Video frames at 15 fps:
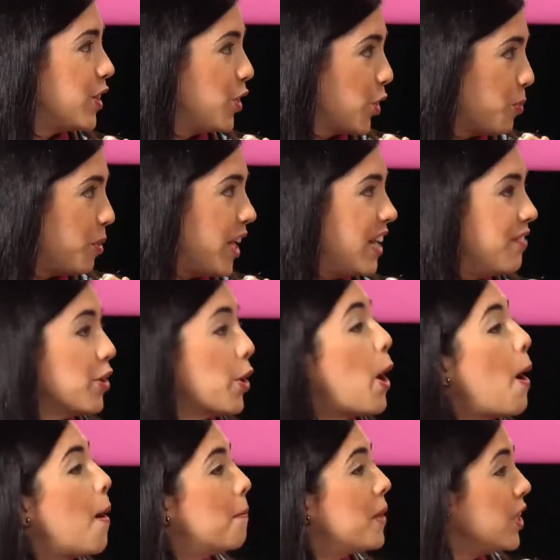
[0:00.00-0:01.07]
your behavior,
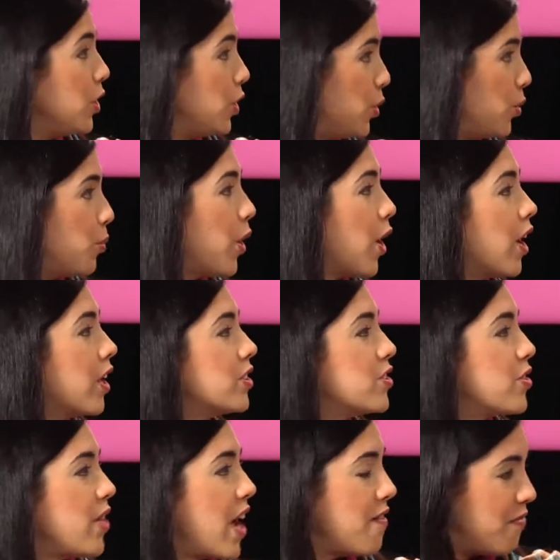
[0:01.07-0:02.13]
but you are.
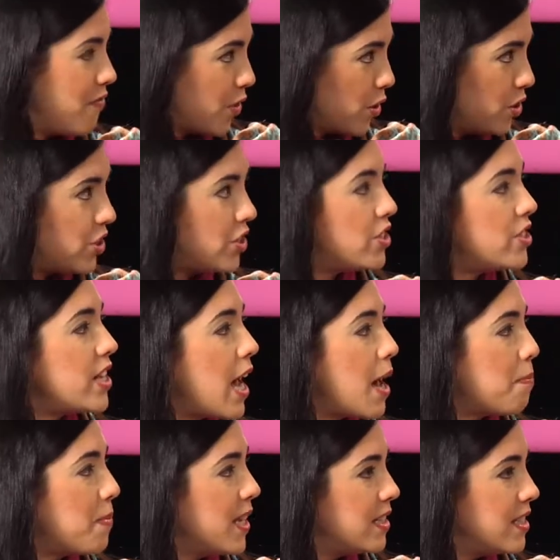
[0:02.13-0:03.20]
So that first
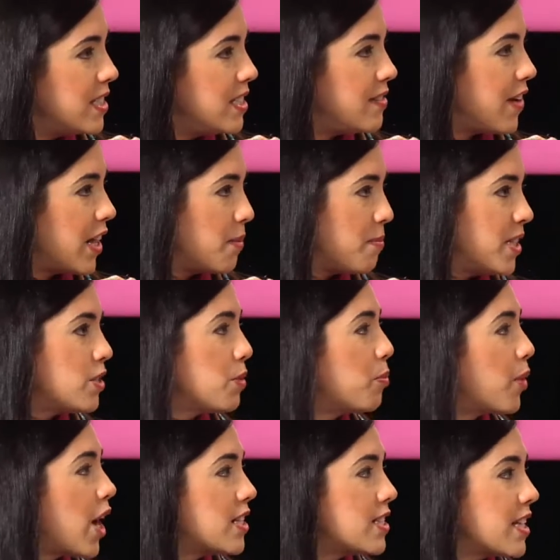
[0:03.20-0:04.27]
step in the developmental
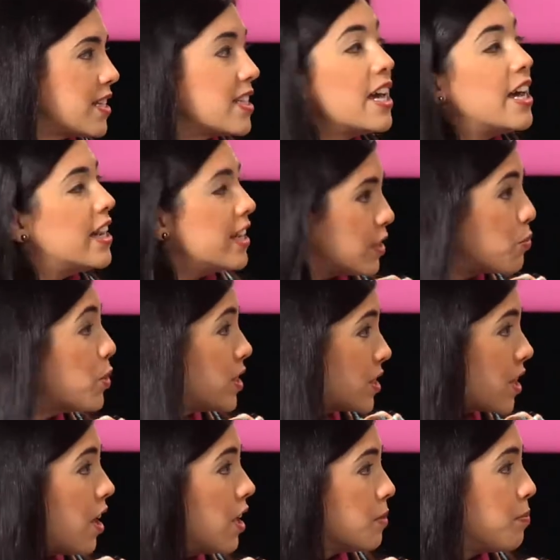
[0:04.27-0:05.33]
process is what's
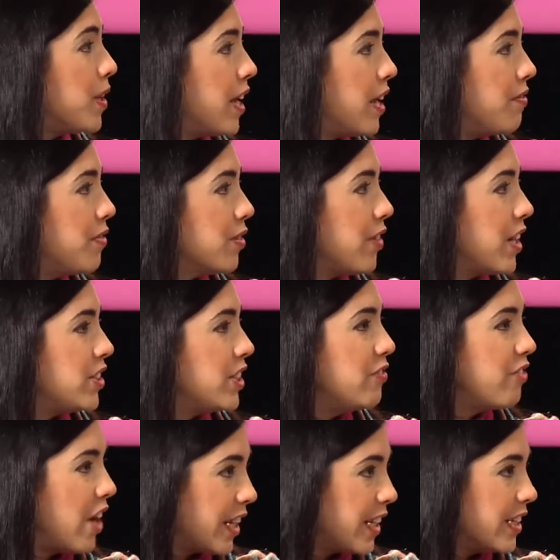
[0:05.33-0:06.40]
called behavior
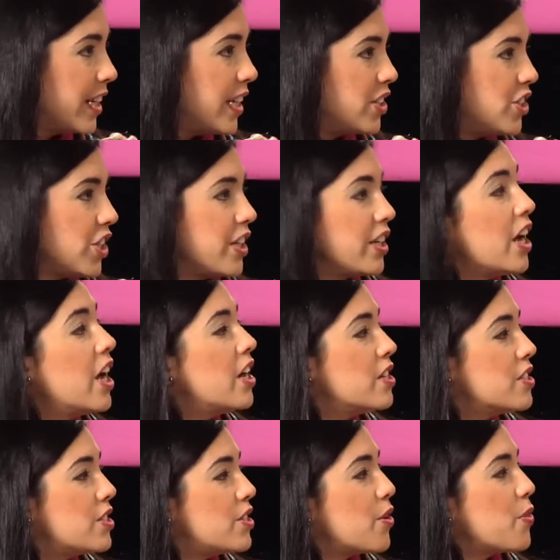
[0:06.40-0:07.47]
regulation.
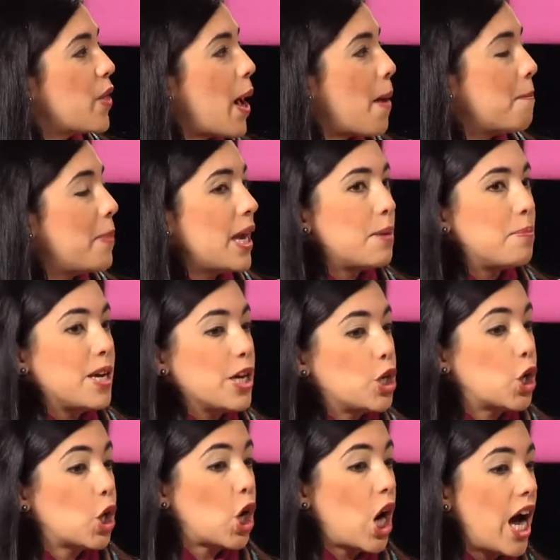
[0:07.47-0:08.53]
So that baby
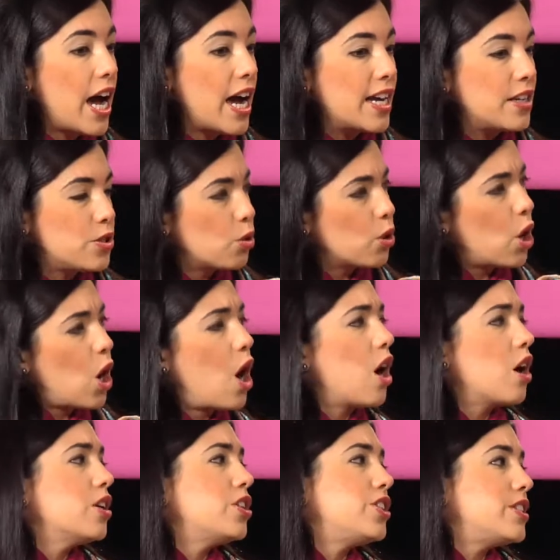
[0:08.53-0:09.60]
cries or
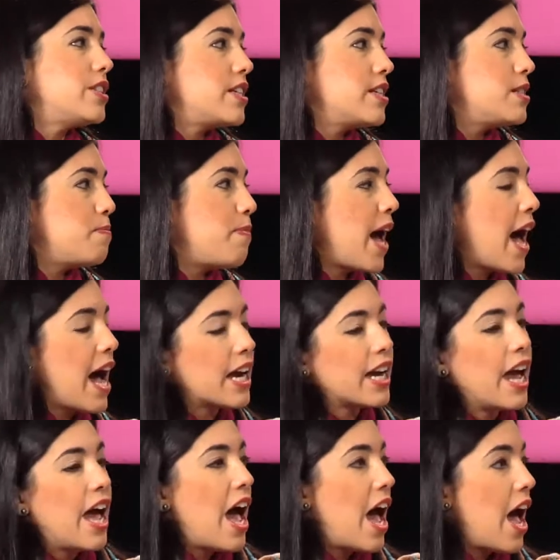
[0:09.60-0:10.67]
arches his back,
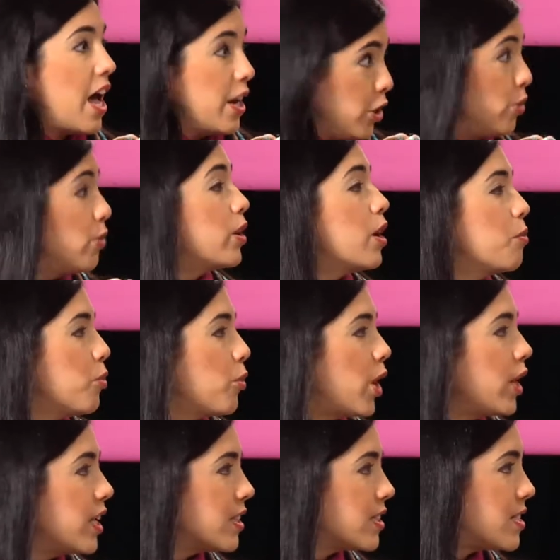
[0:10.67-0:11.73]
and you come
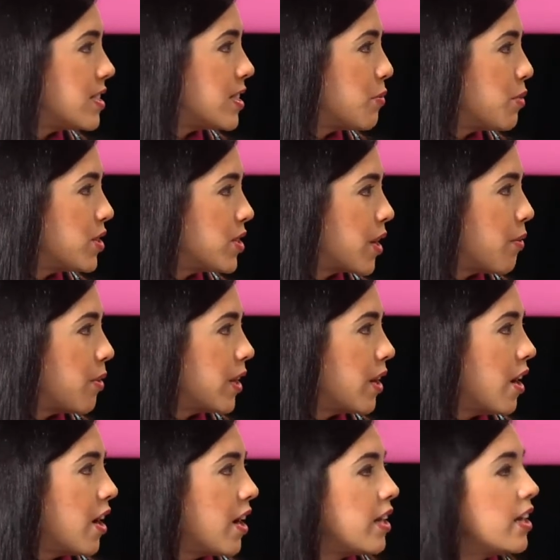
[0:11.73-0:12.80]
running to see what's going
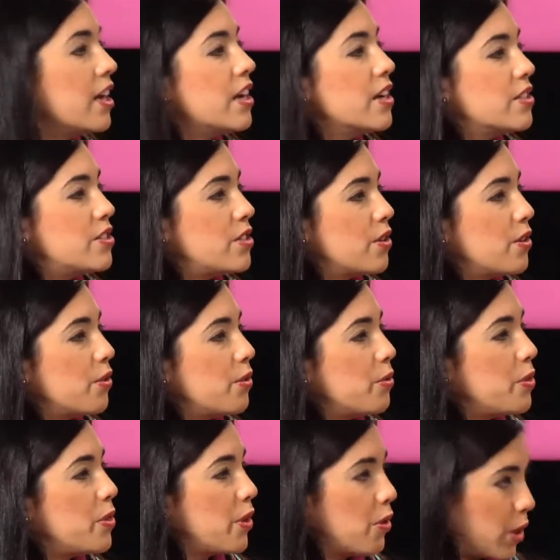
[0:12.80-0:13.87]
on. So
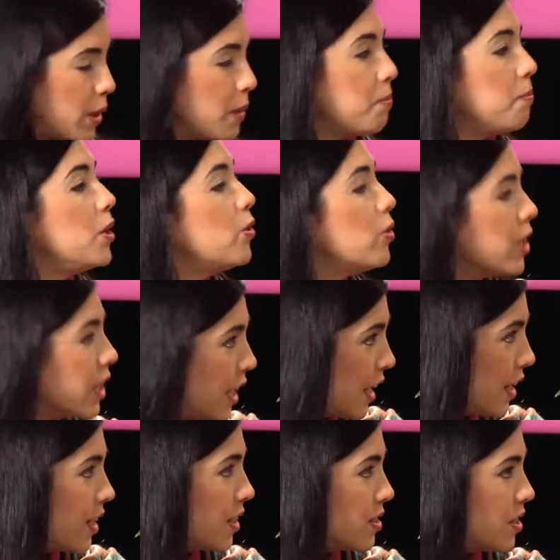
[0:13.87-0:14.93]
they're
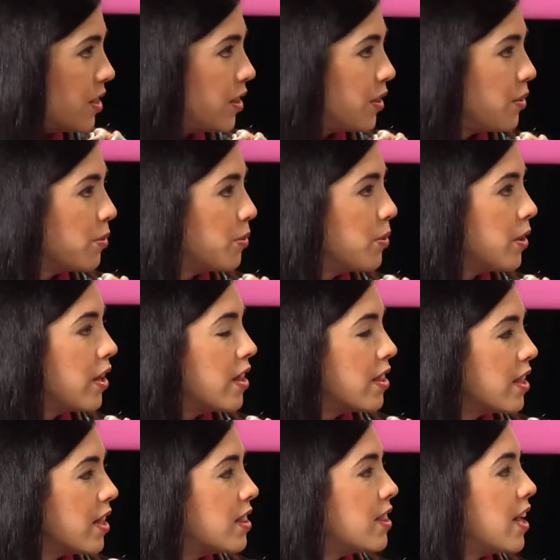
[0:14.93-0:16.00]
communicating to you
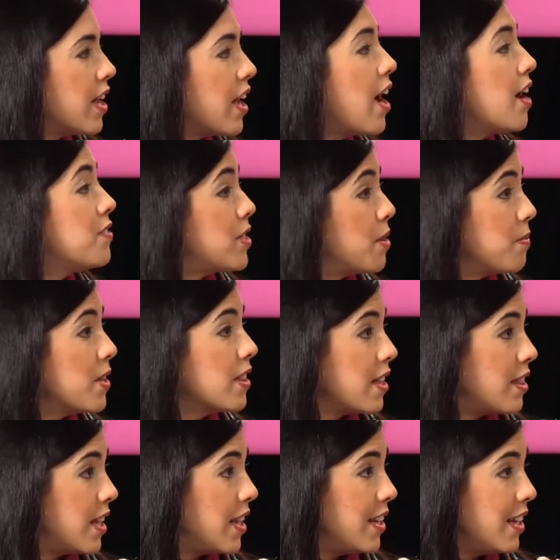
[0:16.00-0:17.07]
that they have something
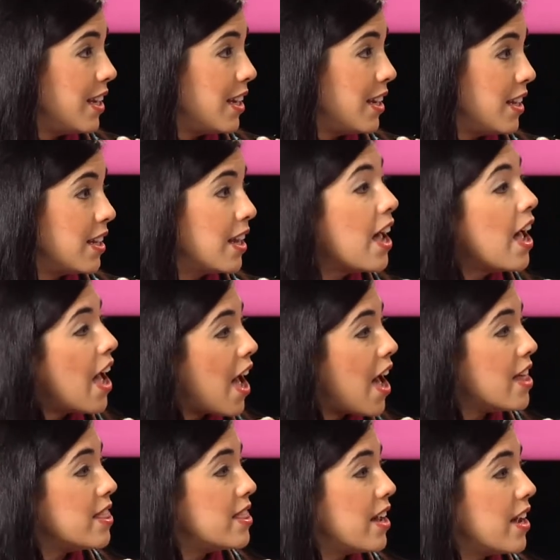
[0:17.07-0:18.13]
that they need,
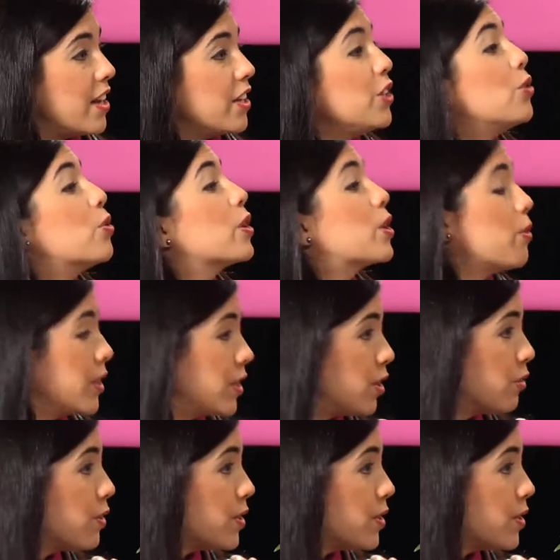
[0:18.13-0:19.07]
and then you're going to